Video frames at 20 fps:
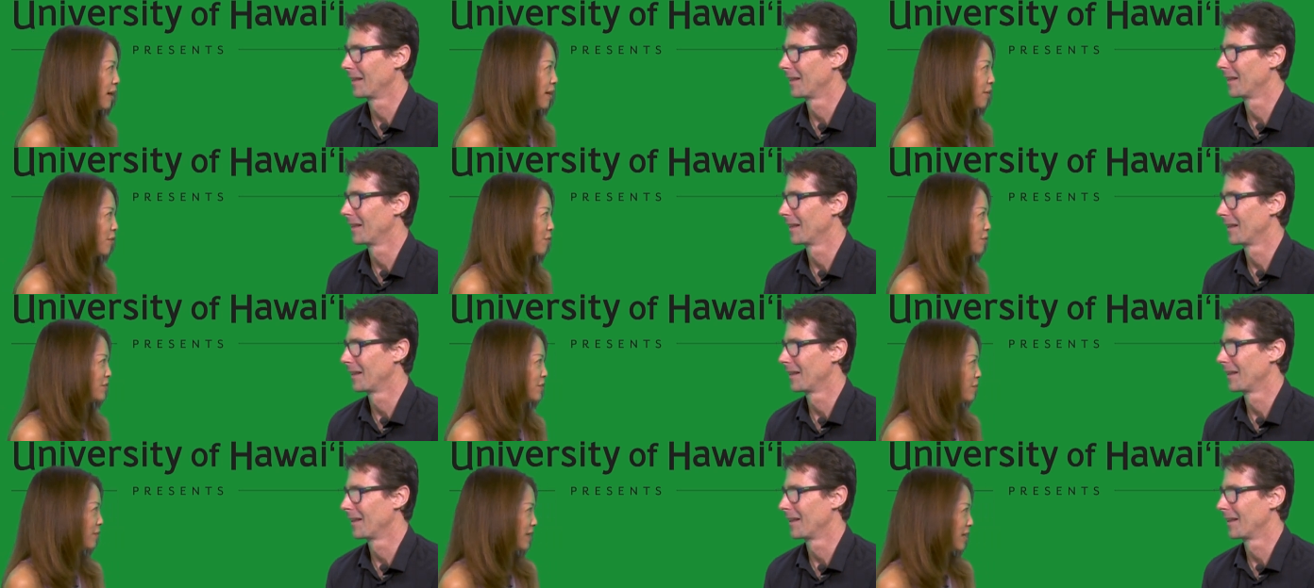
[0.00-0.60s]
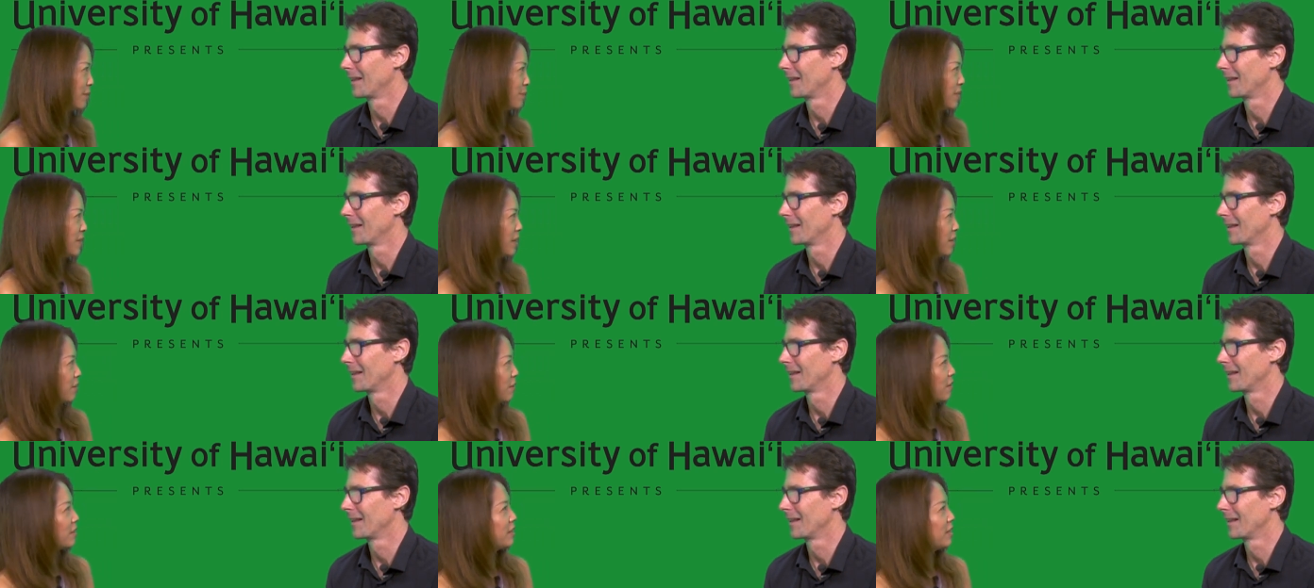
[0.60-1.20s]
Speaker 1: kind of
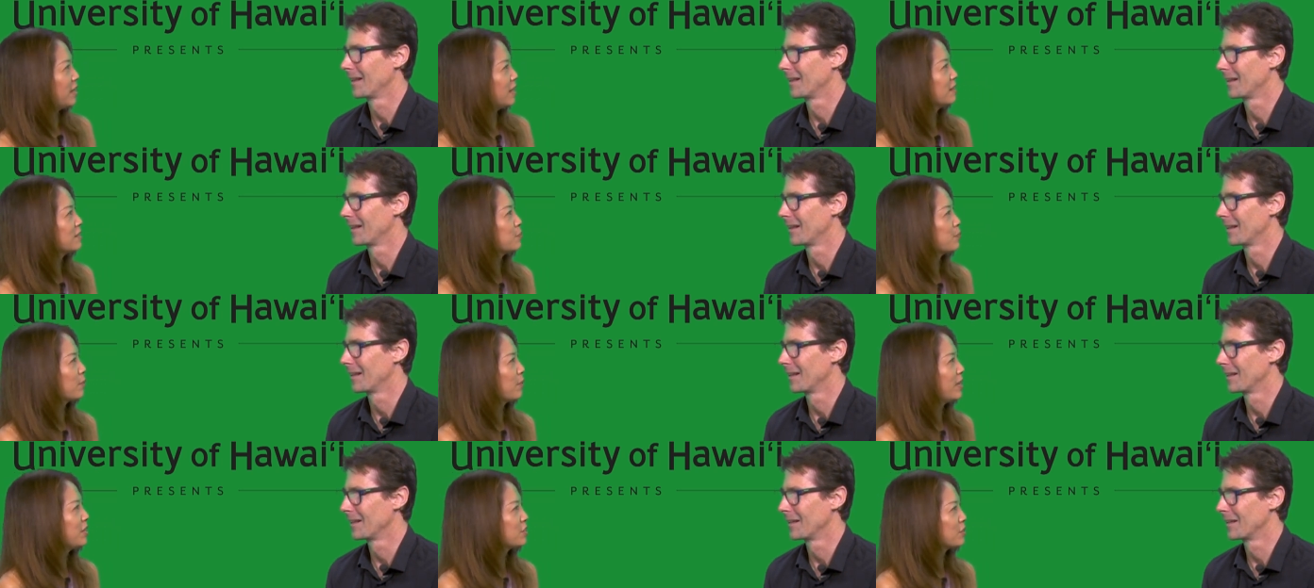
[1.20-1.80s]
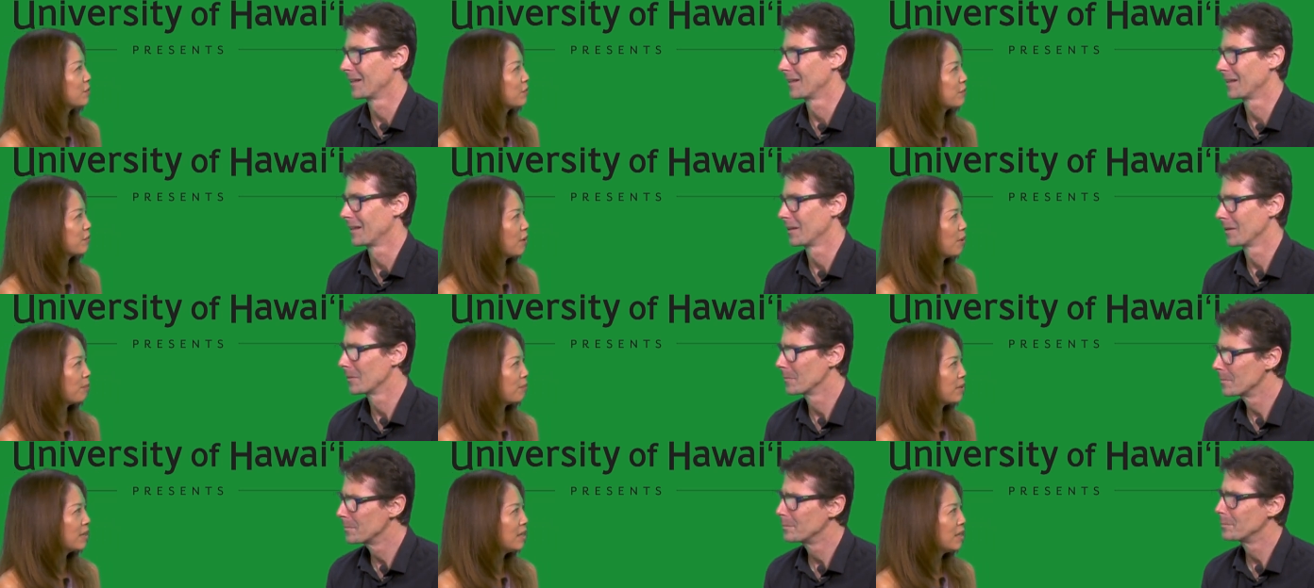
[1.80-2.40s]
develop their the inspiration
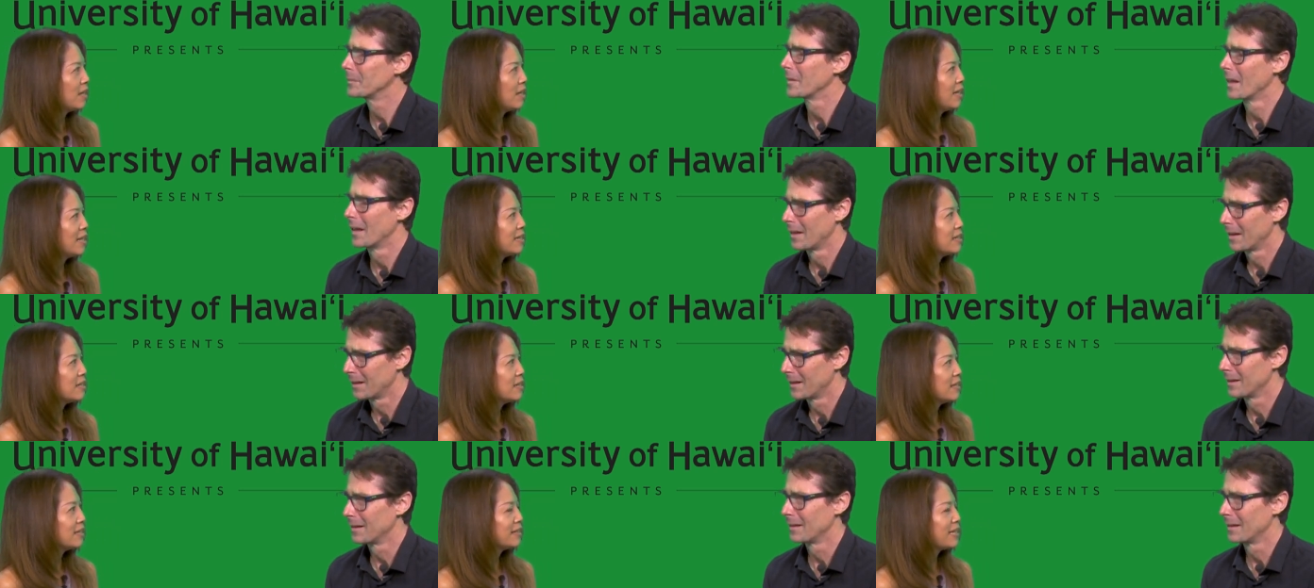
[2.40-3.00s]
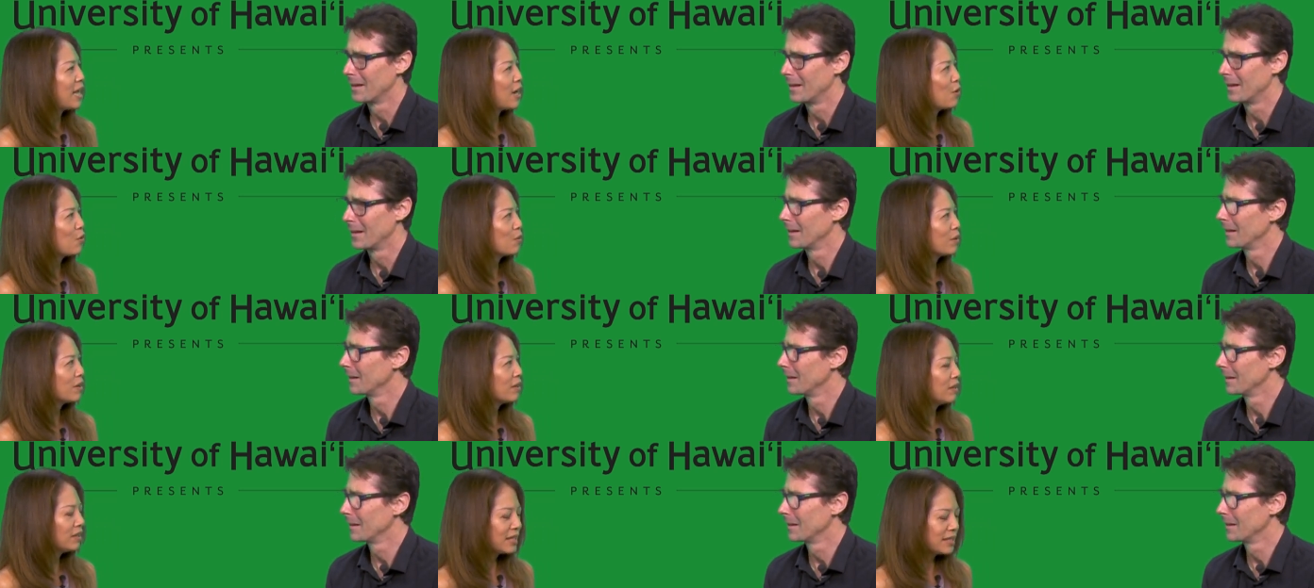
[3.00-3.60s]
from.
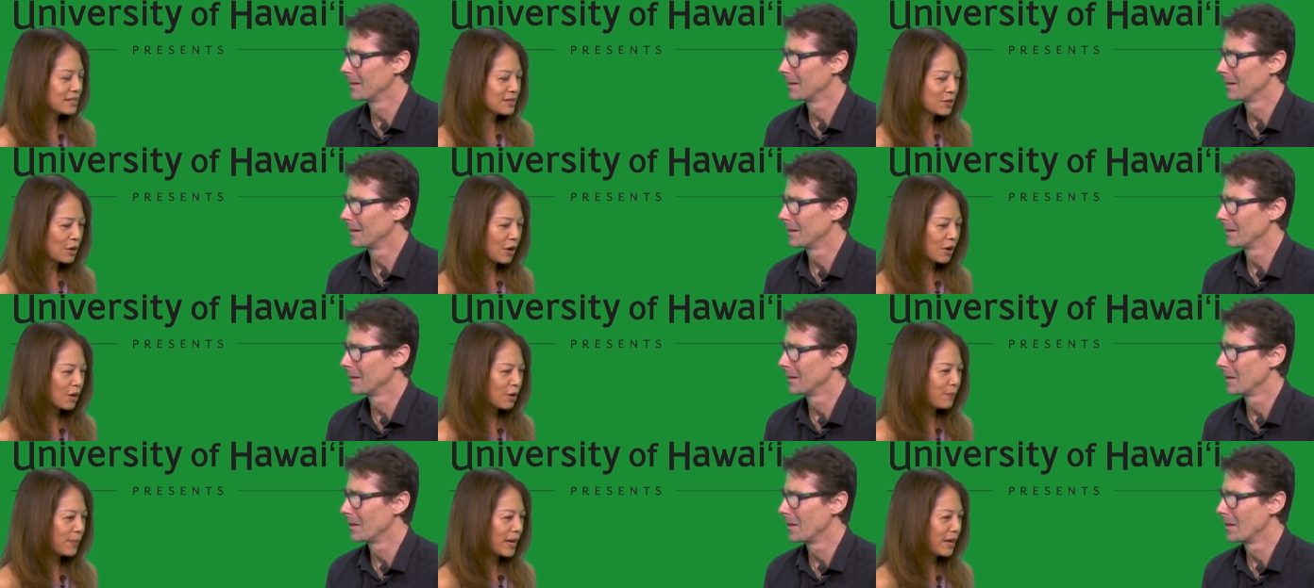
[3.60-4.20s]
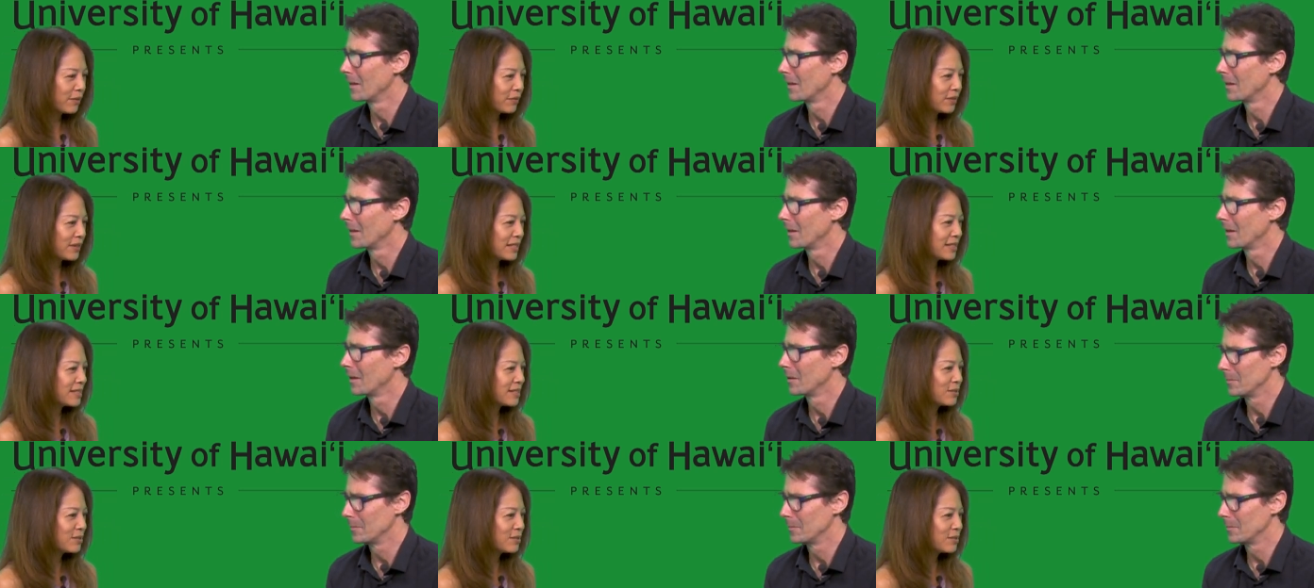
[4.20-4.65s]
Now, let's talk about the